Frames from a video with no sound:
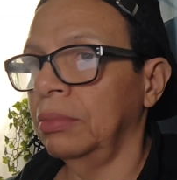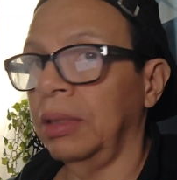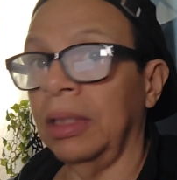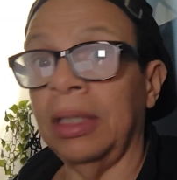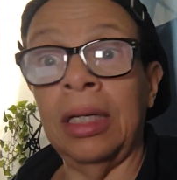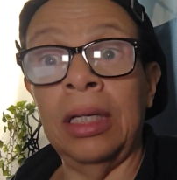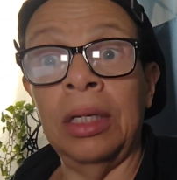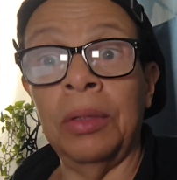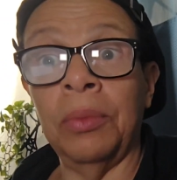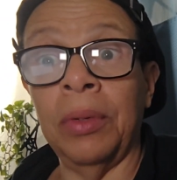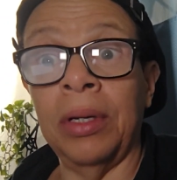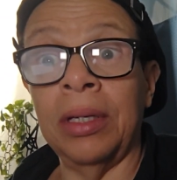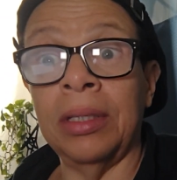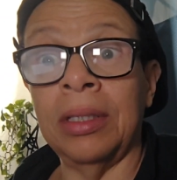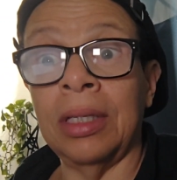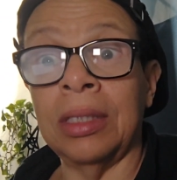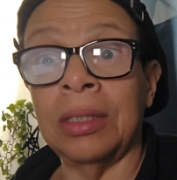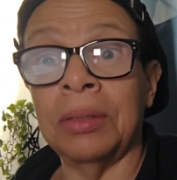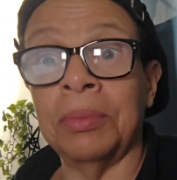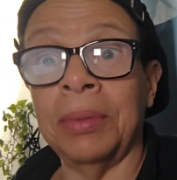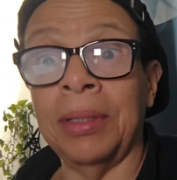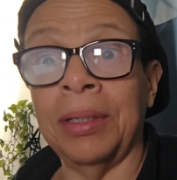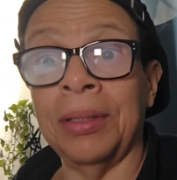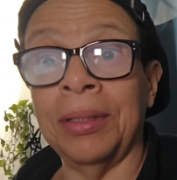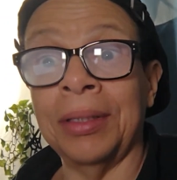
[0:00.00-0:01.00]
But anyway,
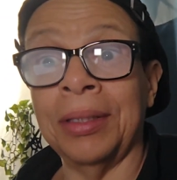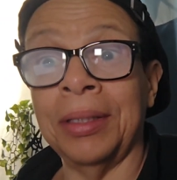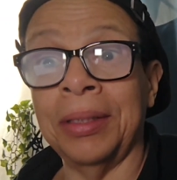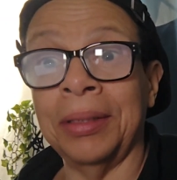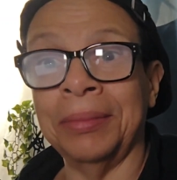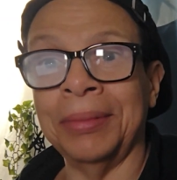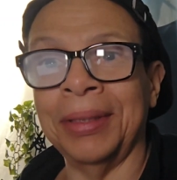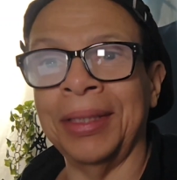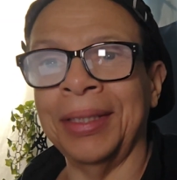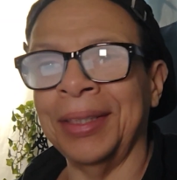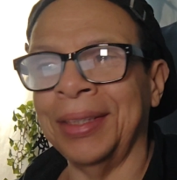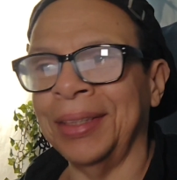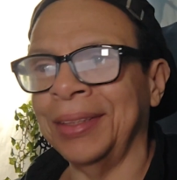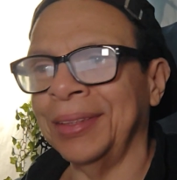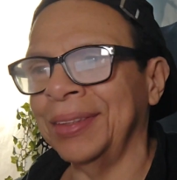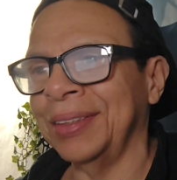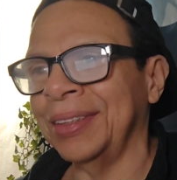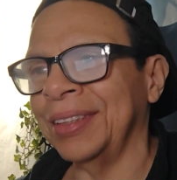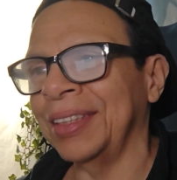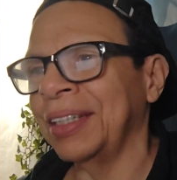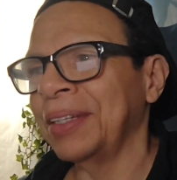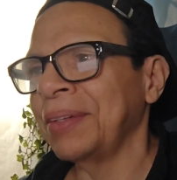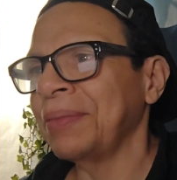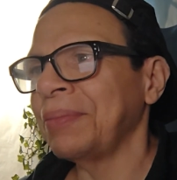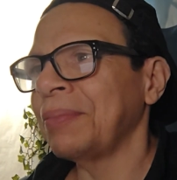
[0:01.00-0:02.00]
that's about it.
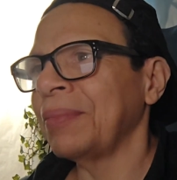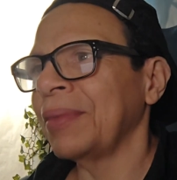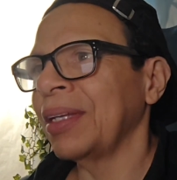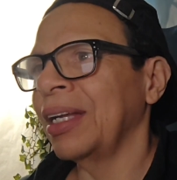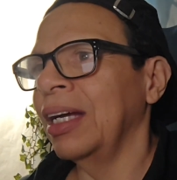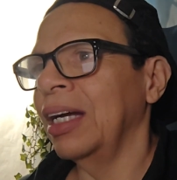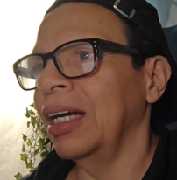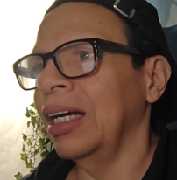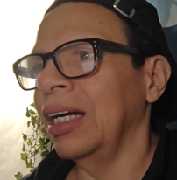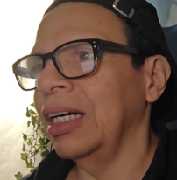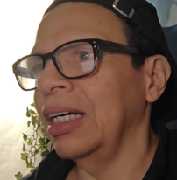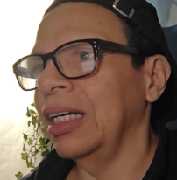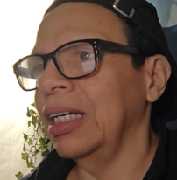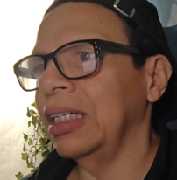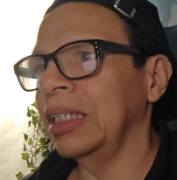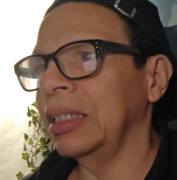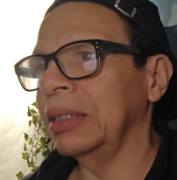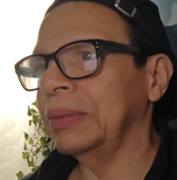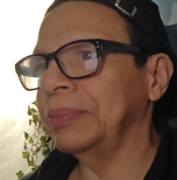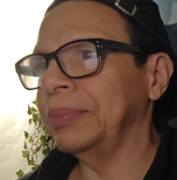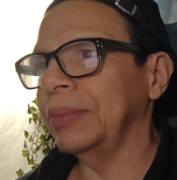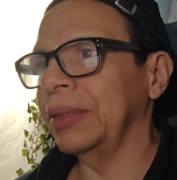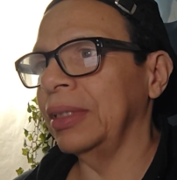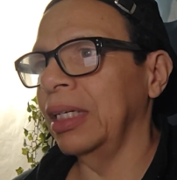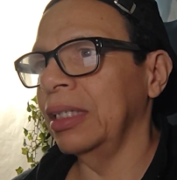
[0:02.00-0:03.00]

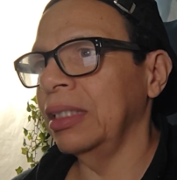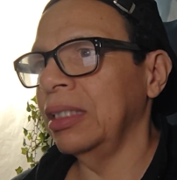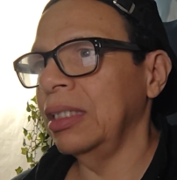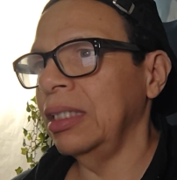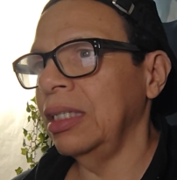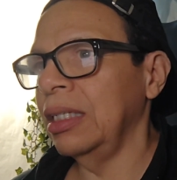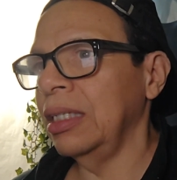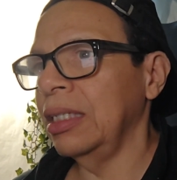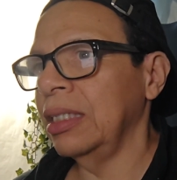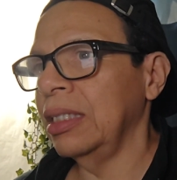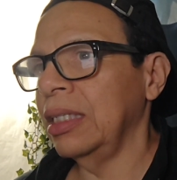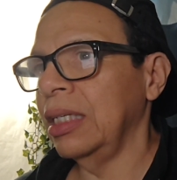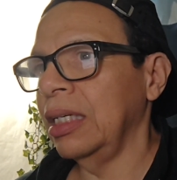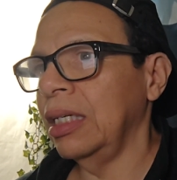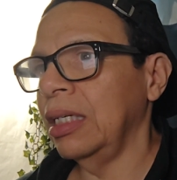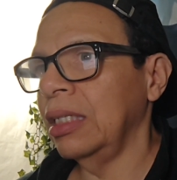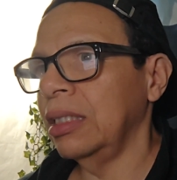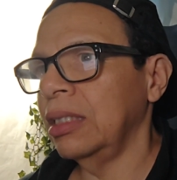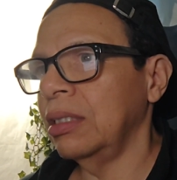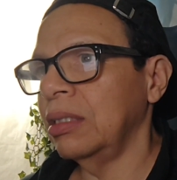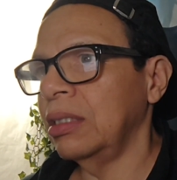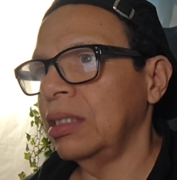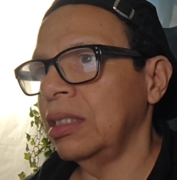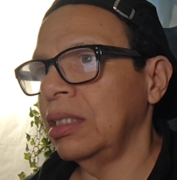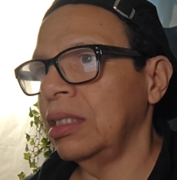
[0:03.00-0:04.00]
Other than
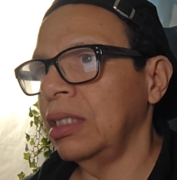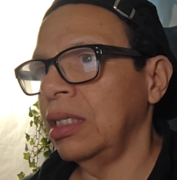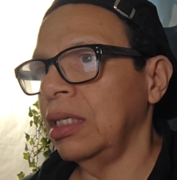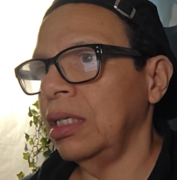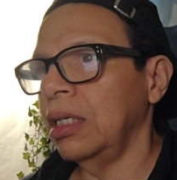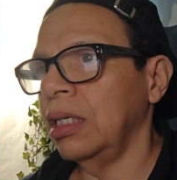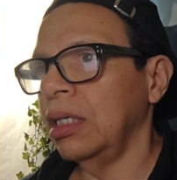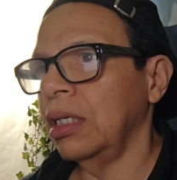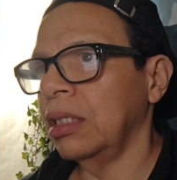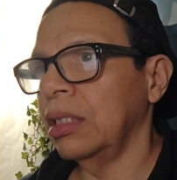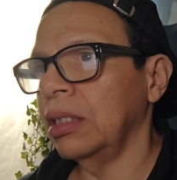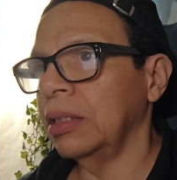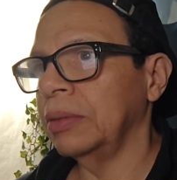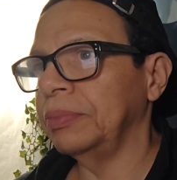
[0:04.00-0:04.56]
that, let's see.